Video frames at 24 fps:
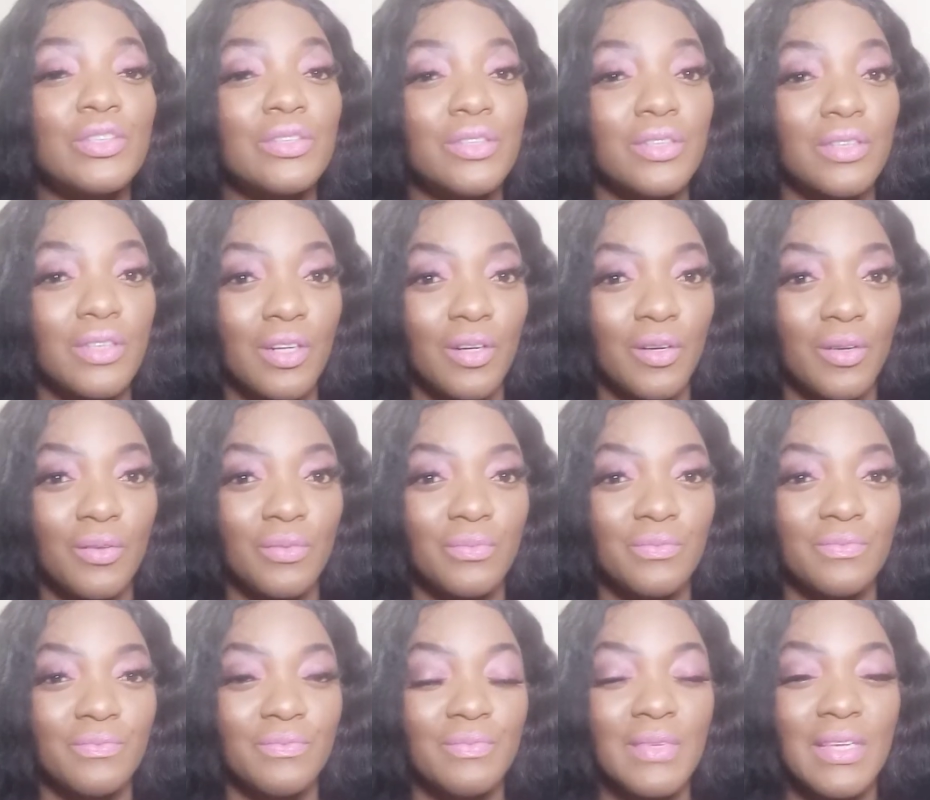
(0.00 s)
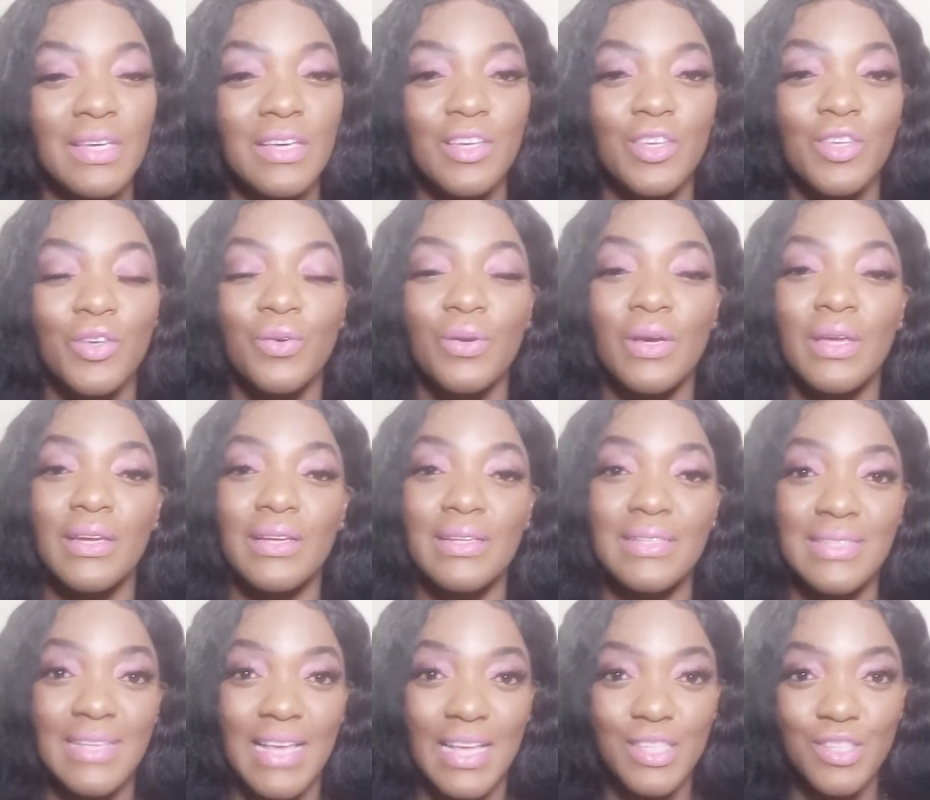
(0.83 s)
to go. You can
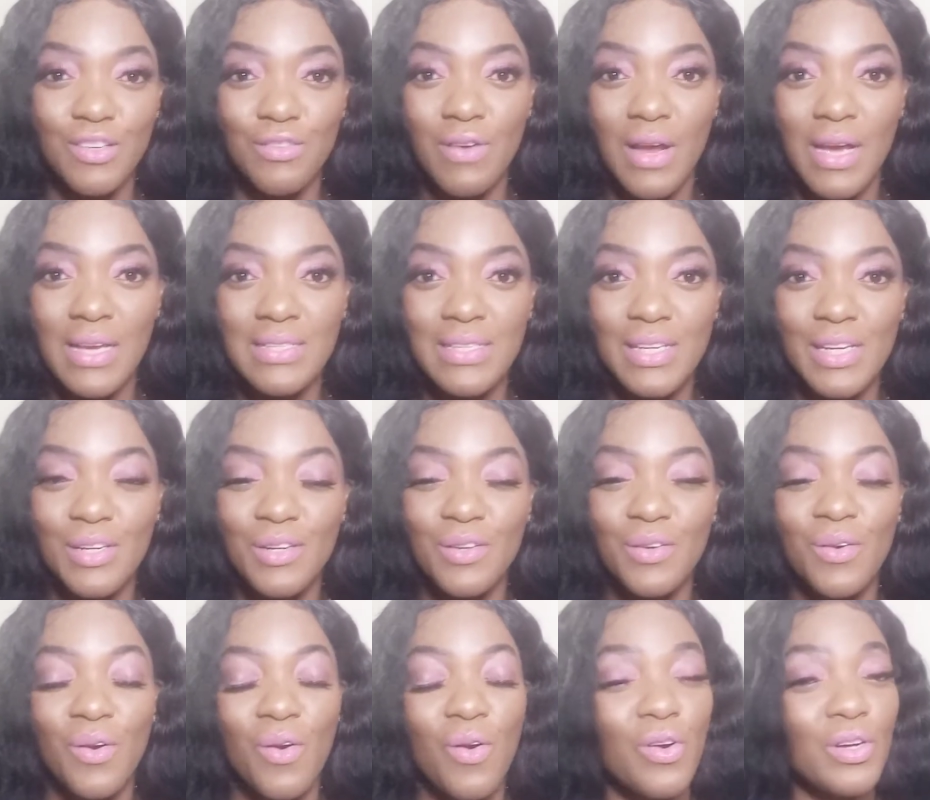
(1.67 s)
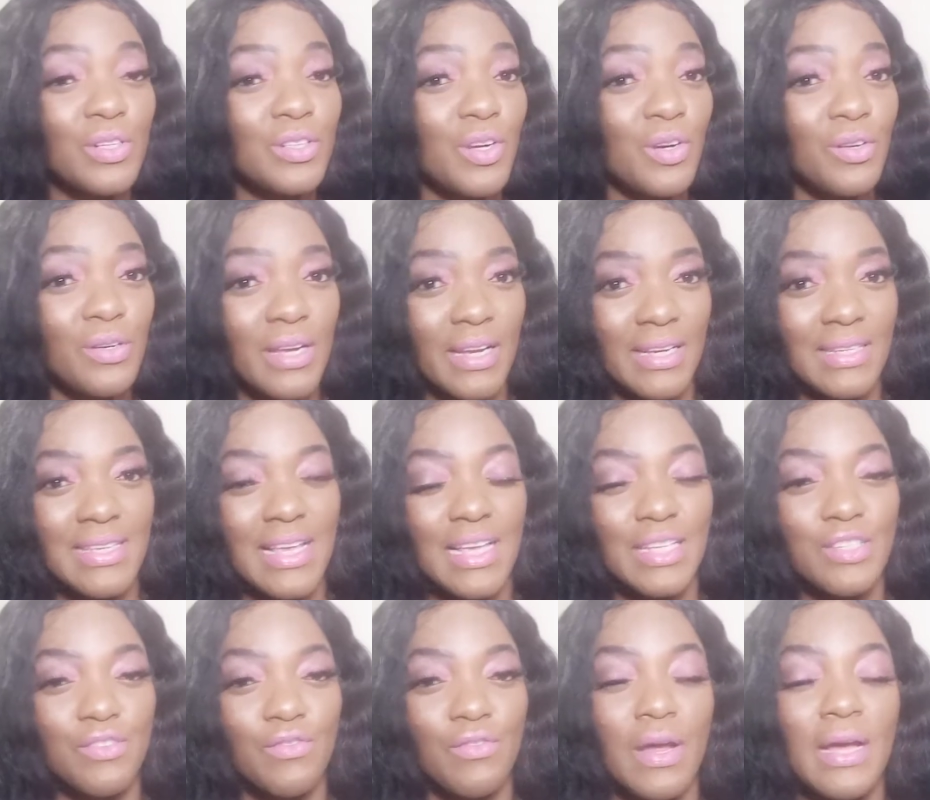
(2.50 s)
accessorize it or don't
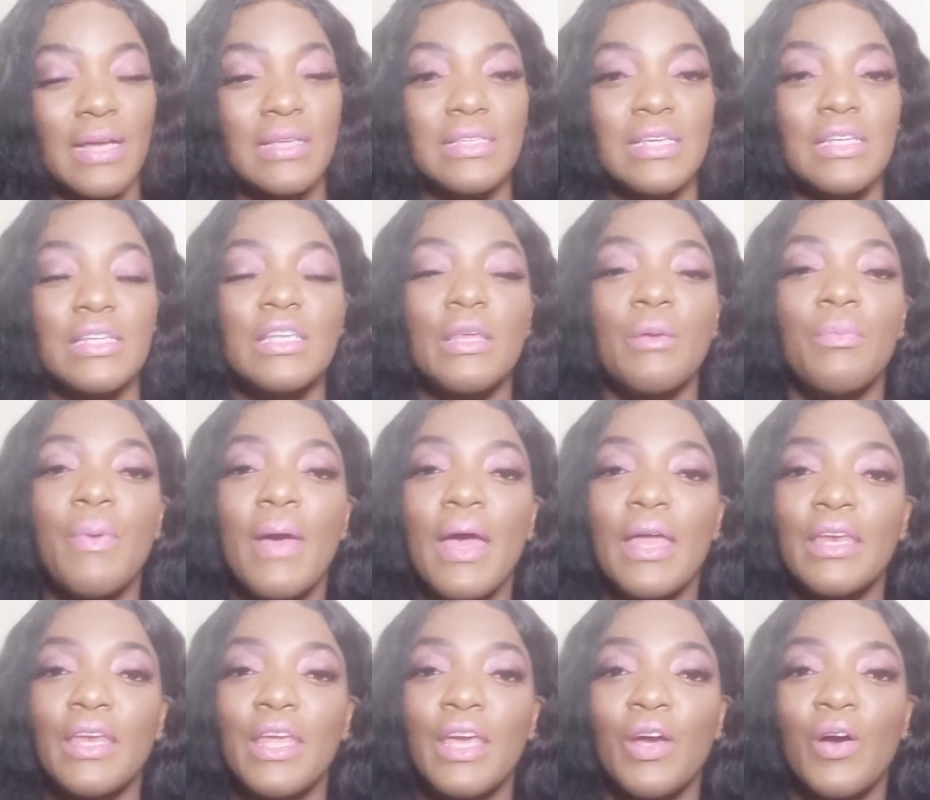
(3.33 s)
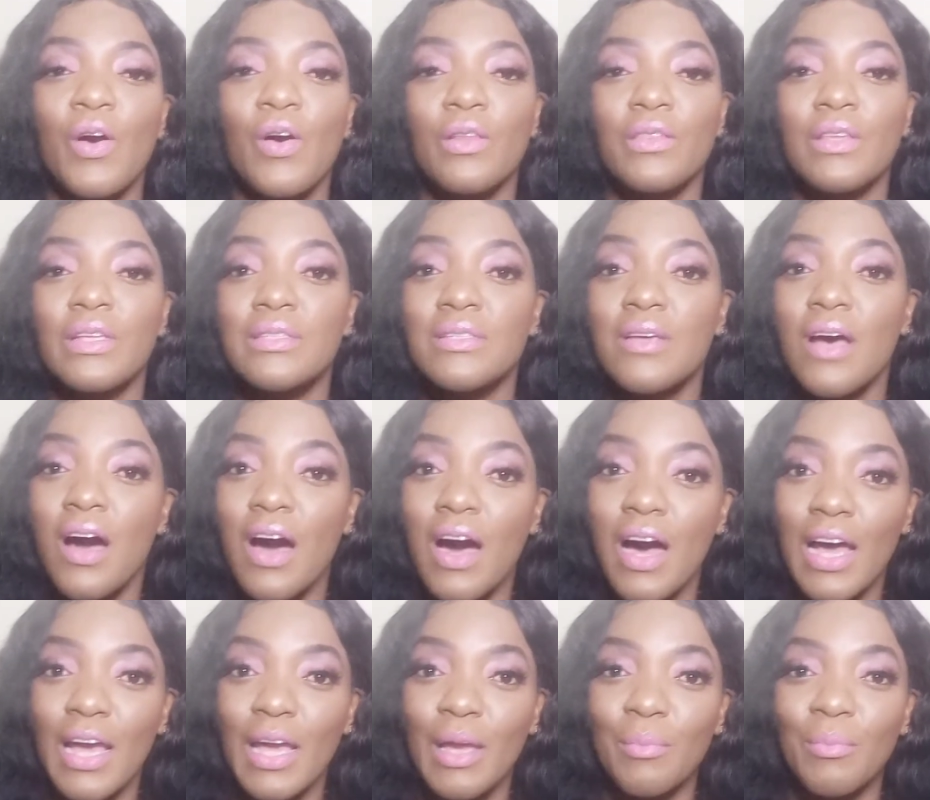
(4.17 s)
accessorize it depending on the
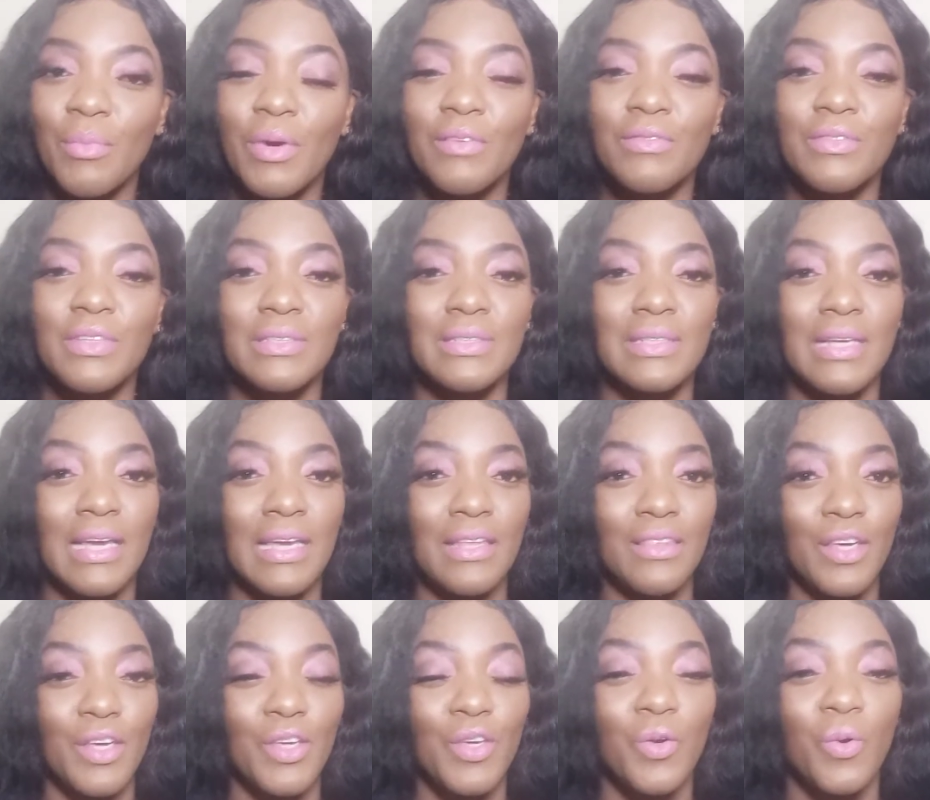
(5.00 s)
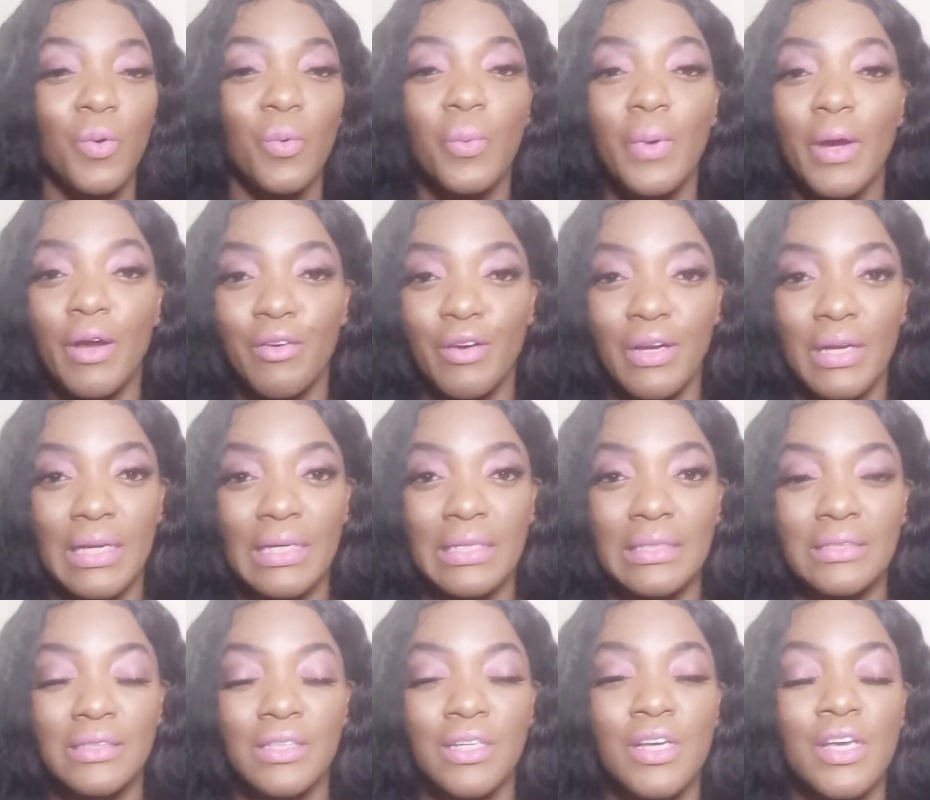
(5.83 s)
time of the day that you're wearing
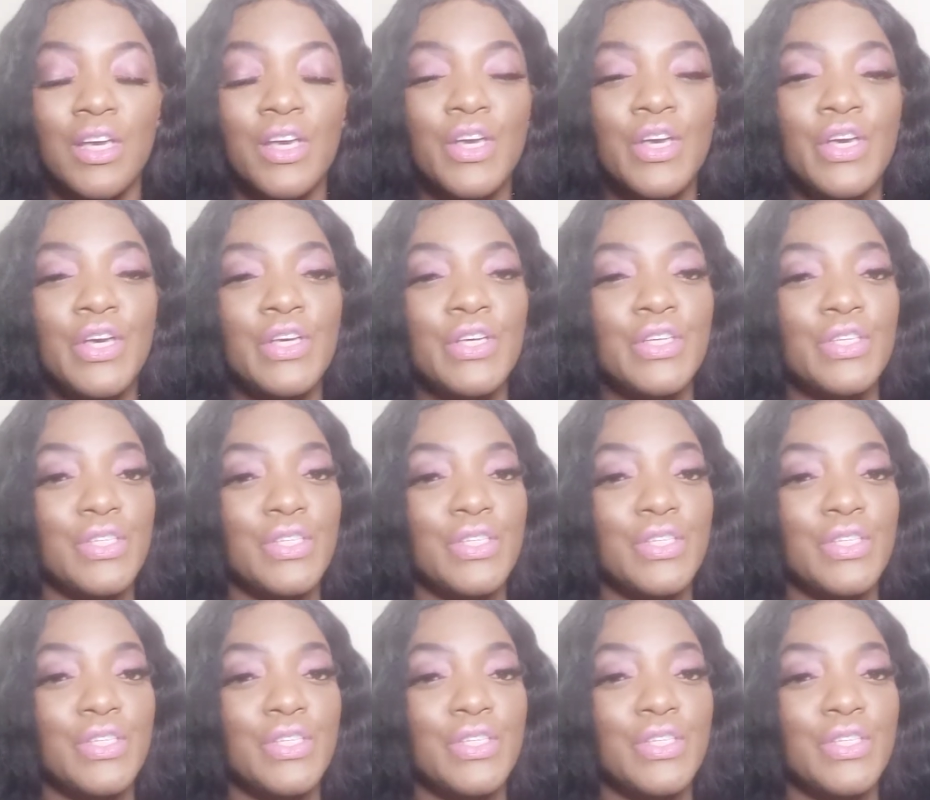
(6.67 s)
it.